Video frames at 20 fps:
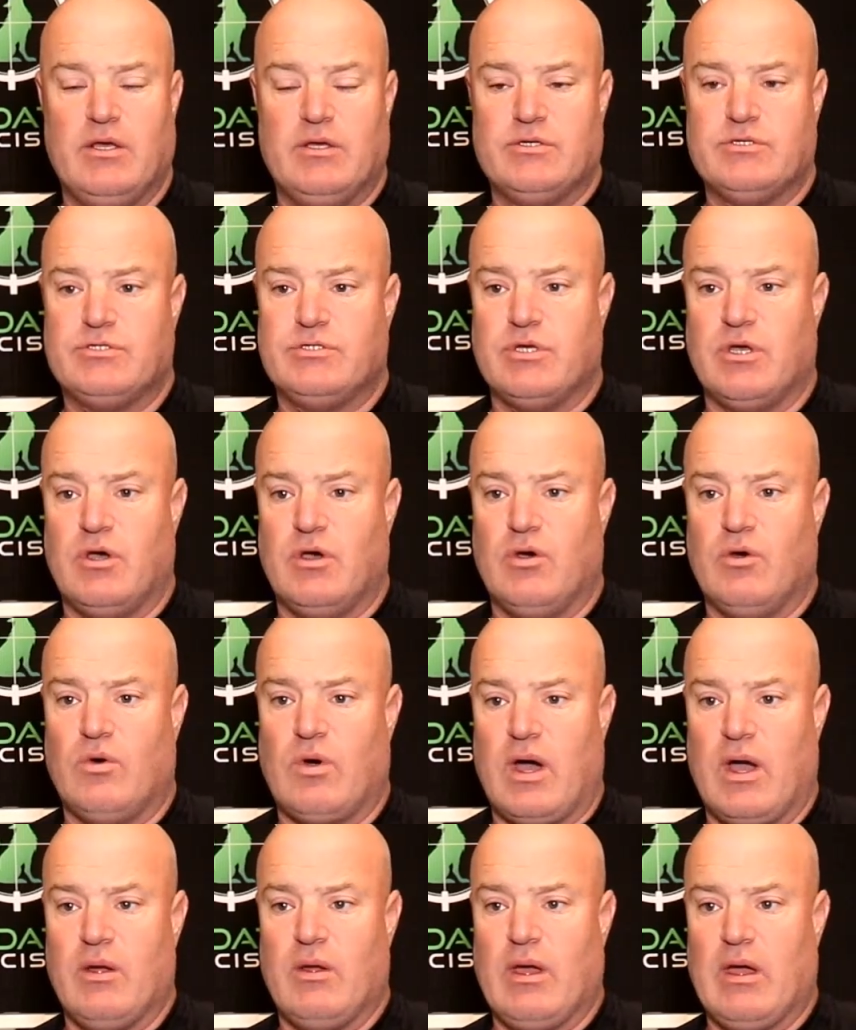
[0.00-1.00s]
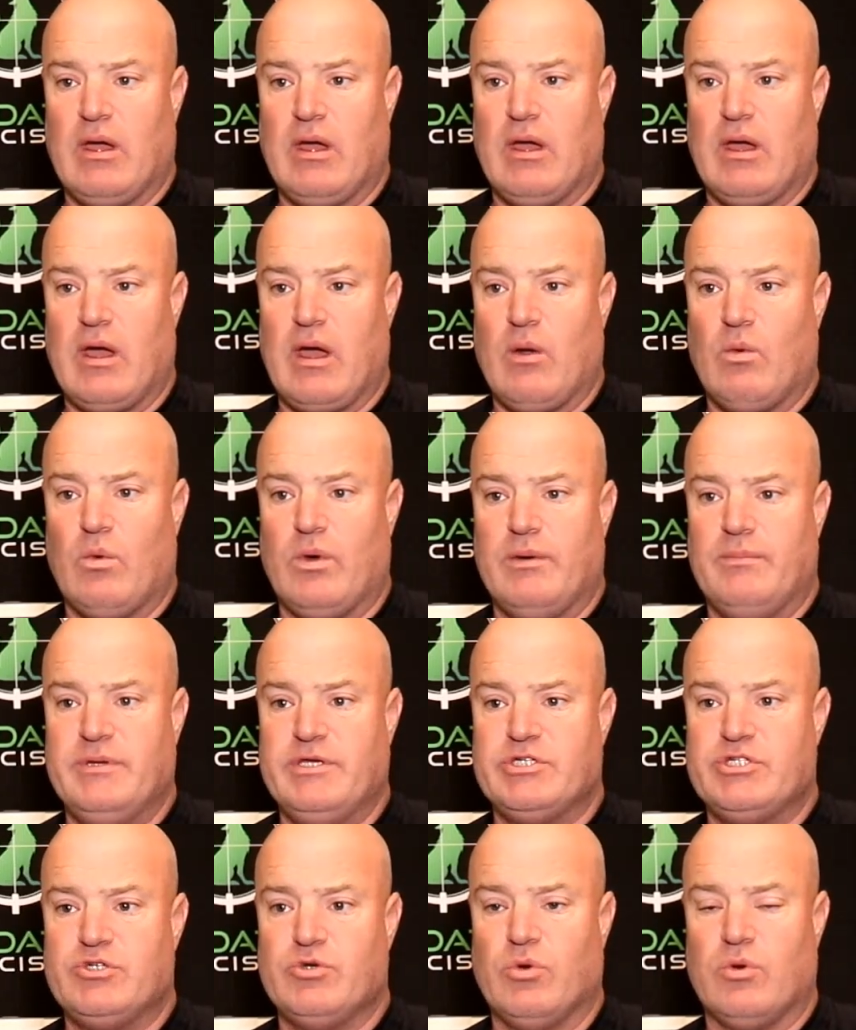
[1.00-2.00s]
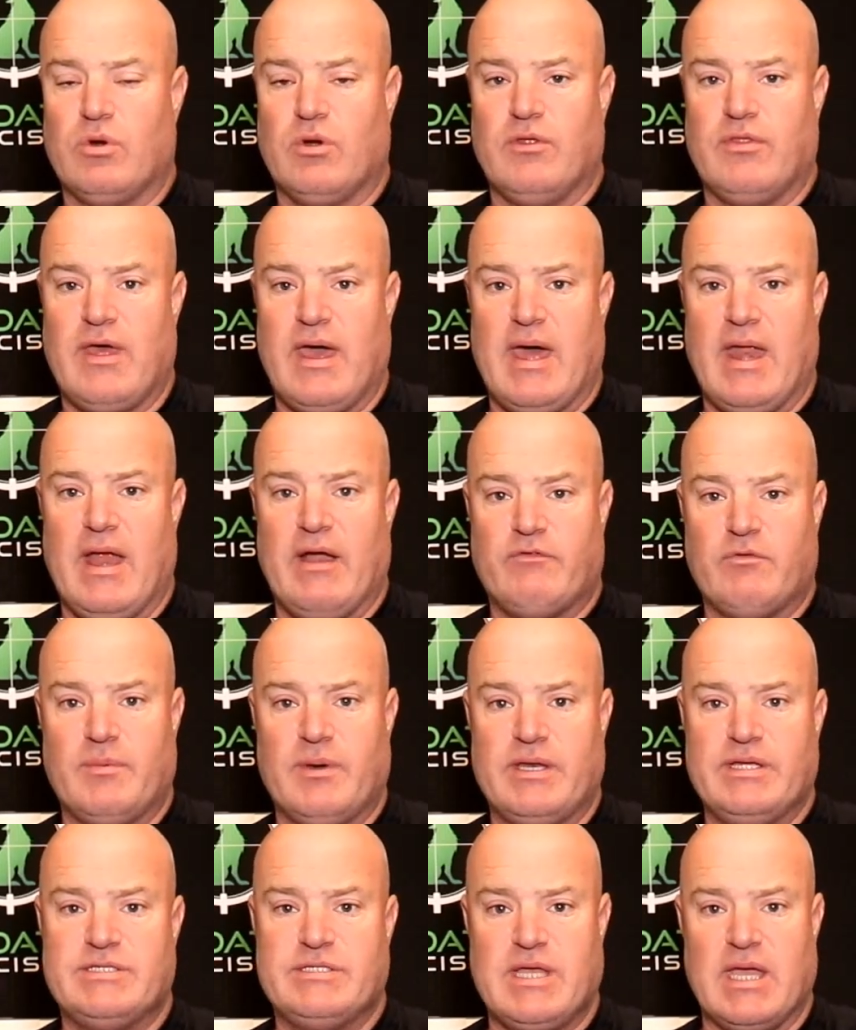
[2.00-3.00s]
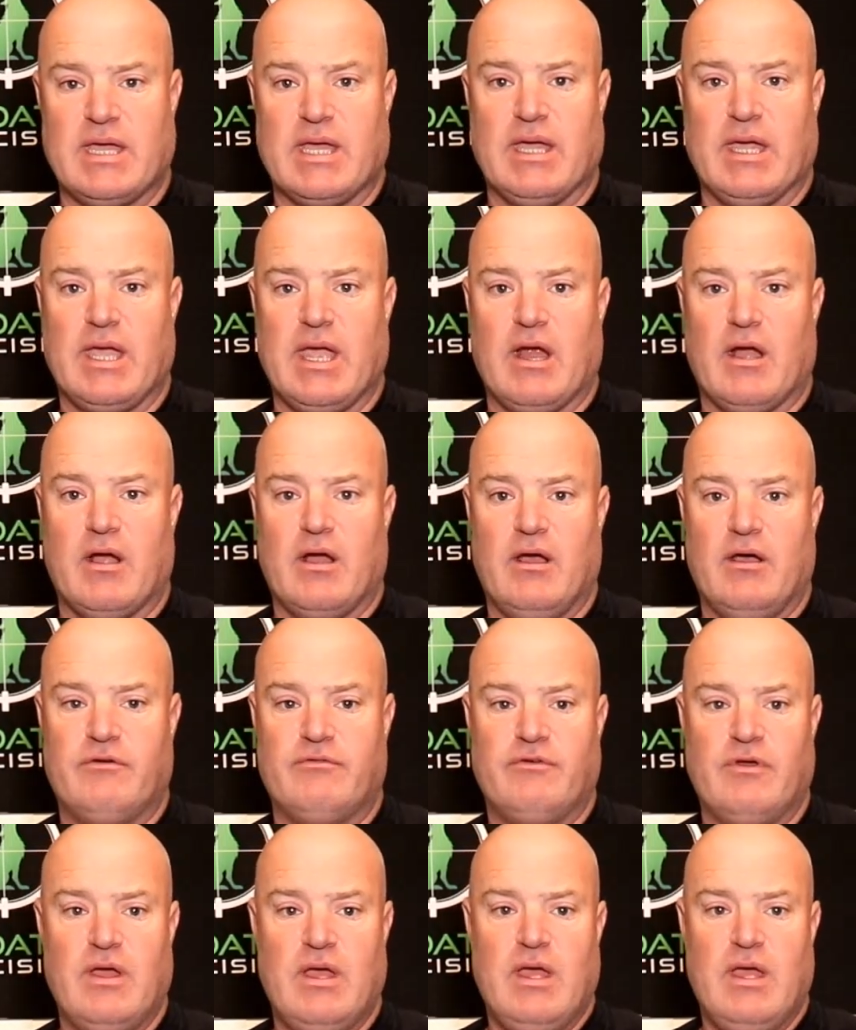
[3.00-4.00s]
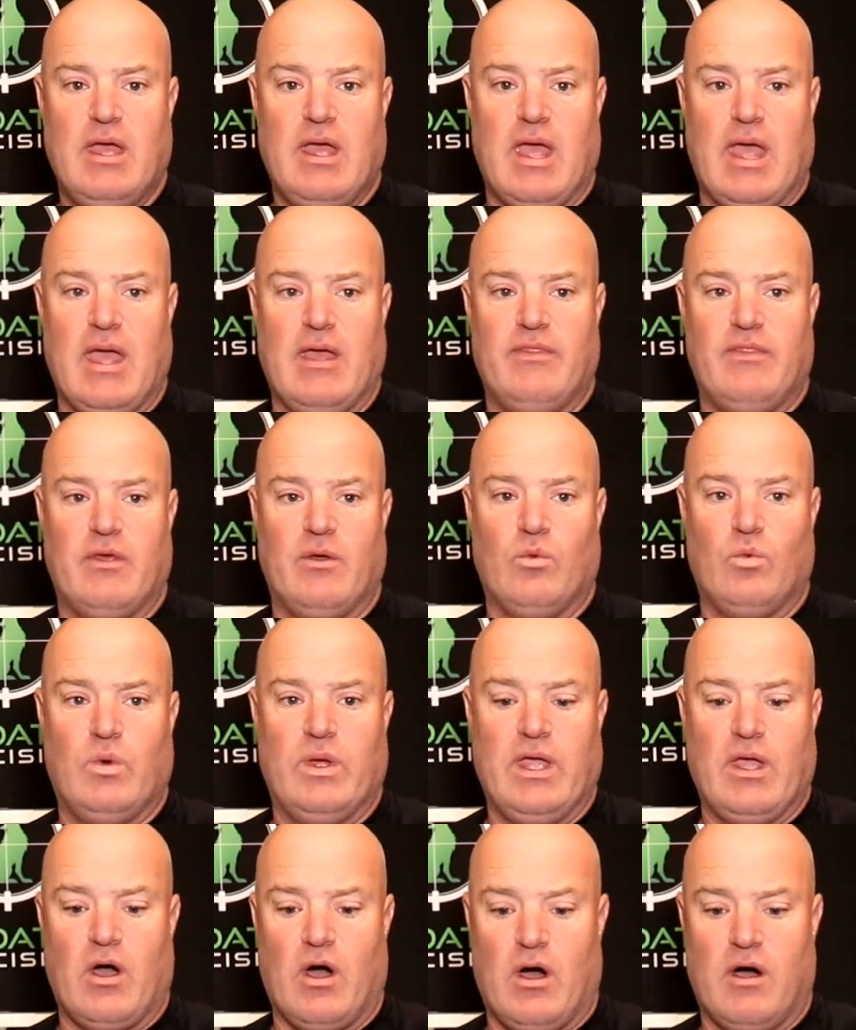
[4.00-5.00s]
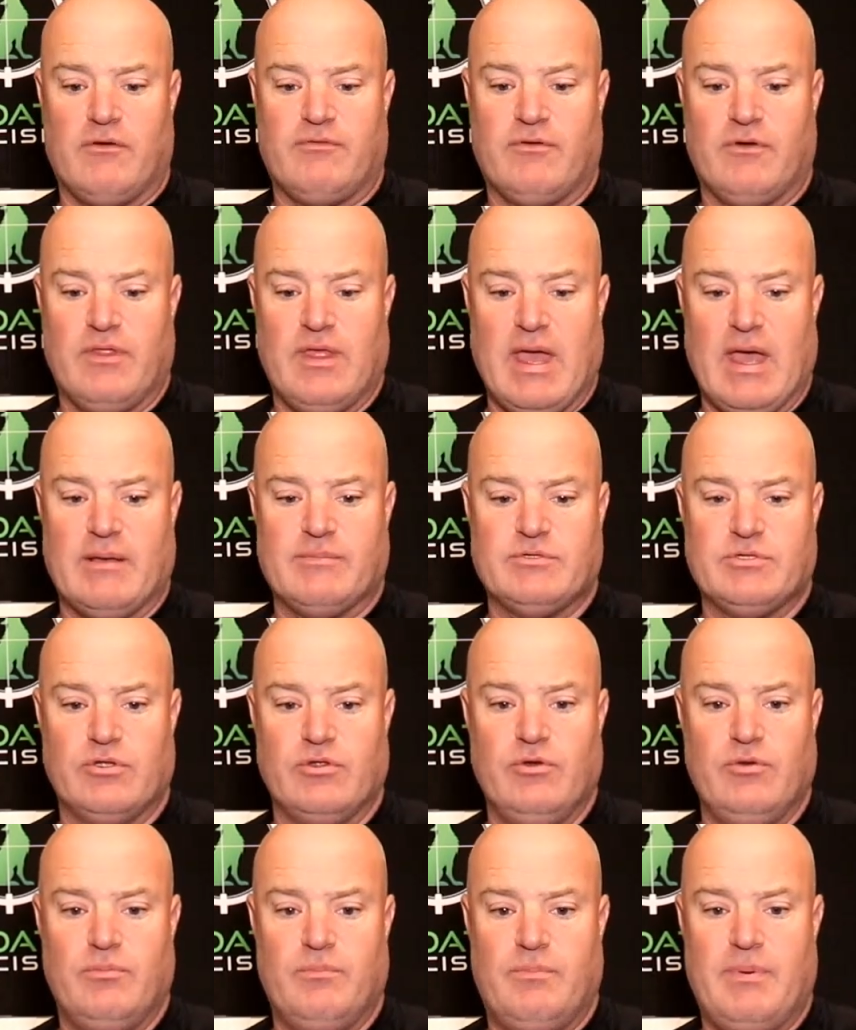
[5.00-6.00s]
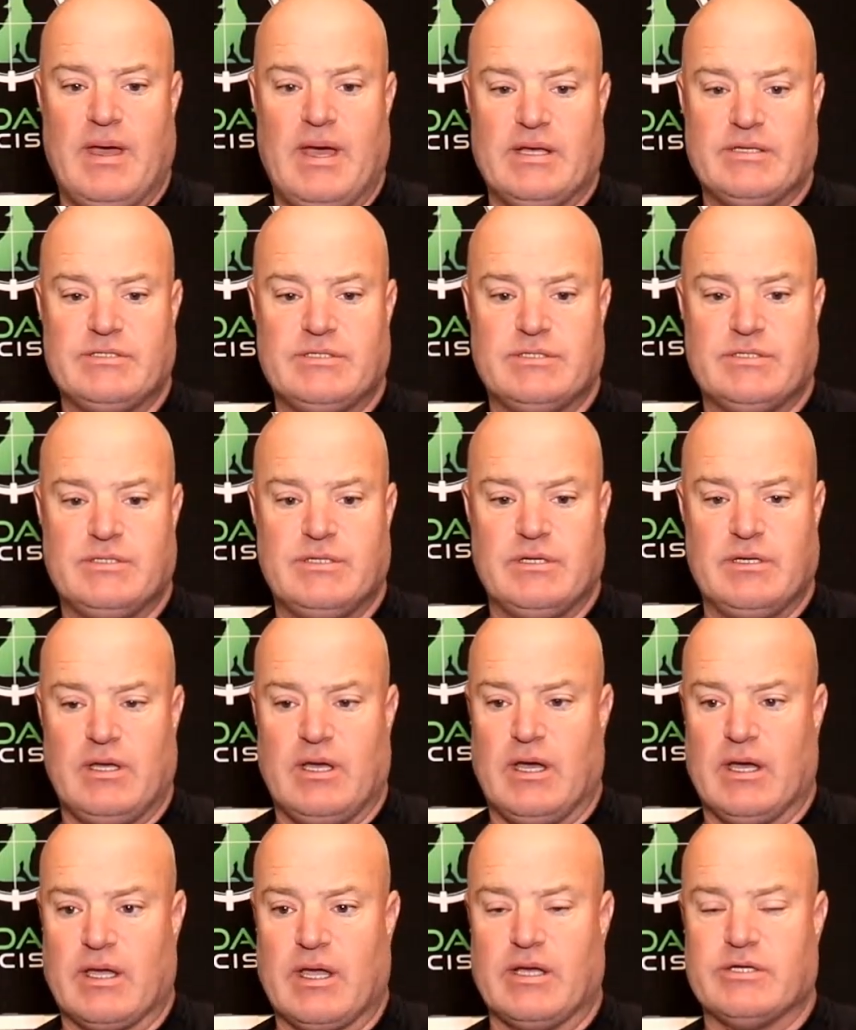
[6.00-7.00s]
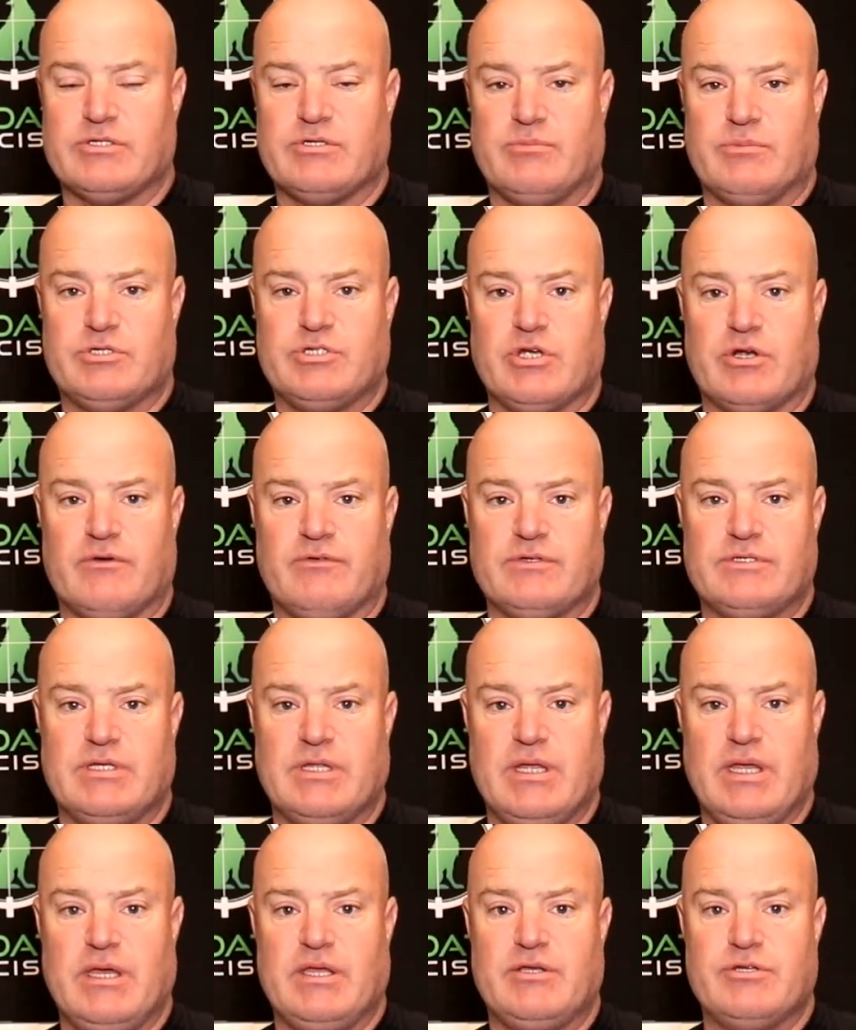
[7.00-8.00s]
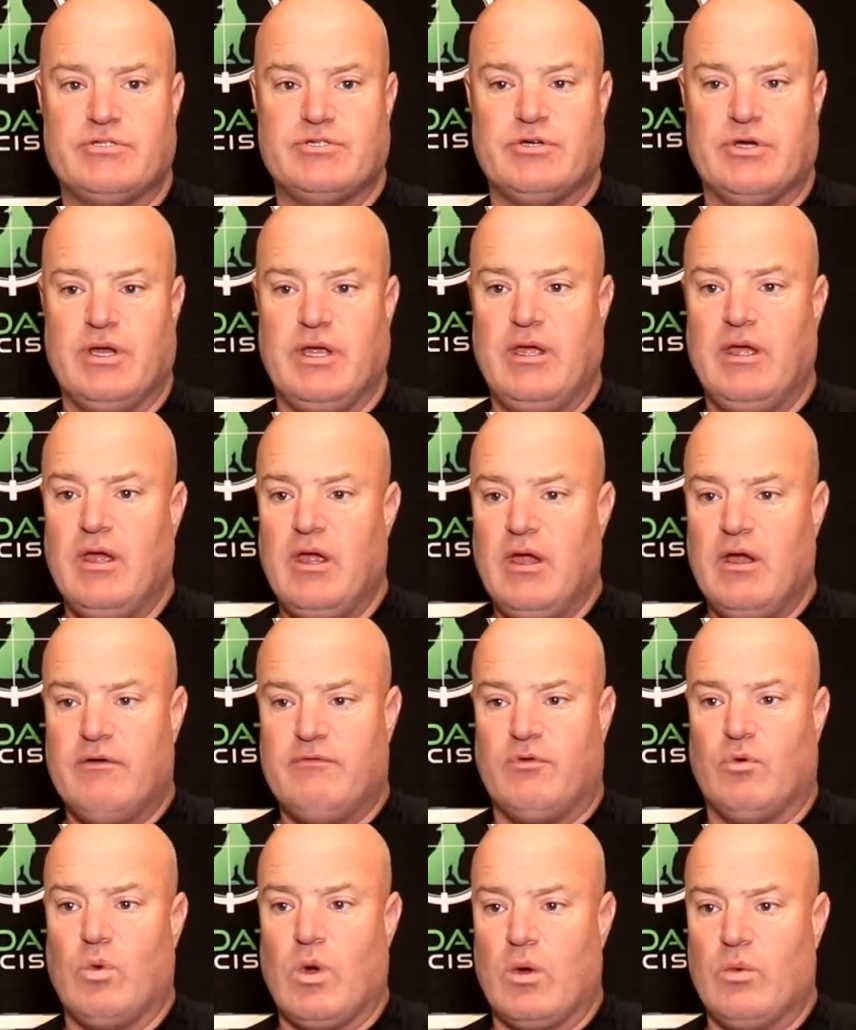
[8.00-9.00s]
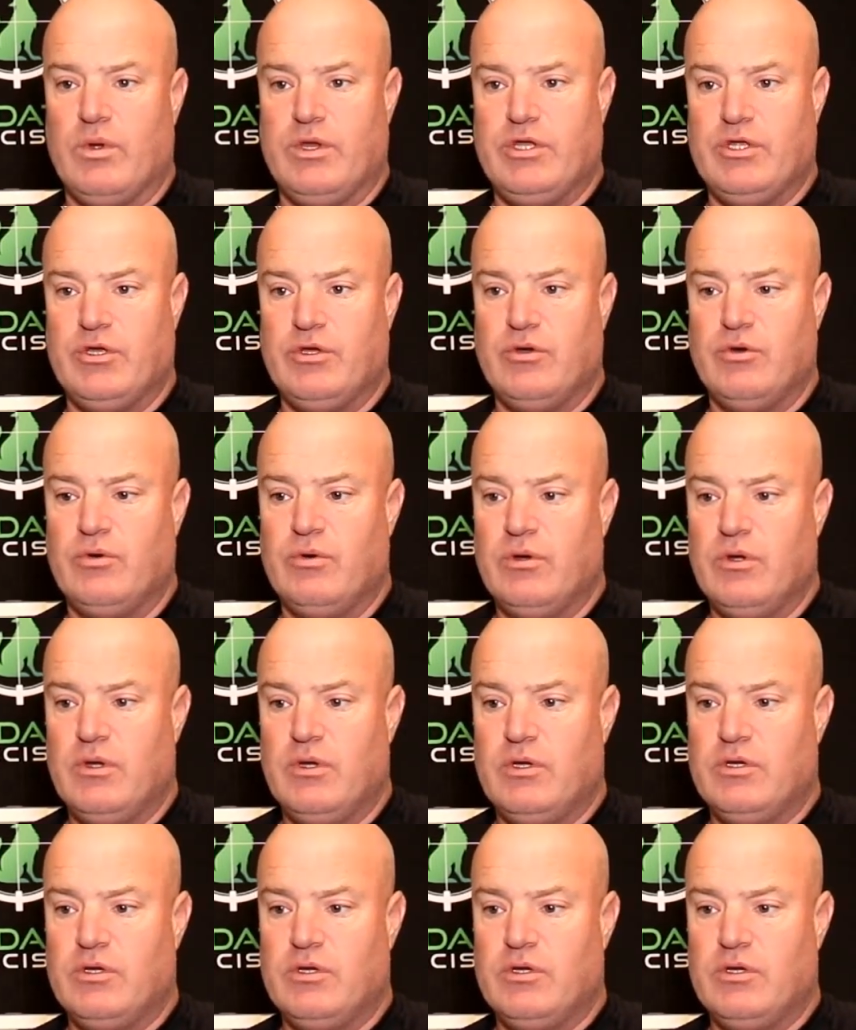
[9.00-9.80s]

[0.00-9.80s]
So I want to be sure that everybody's taken care of and that we offer the absolute best customer service in the industry for what we do.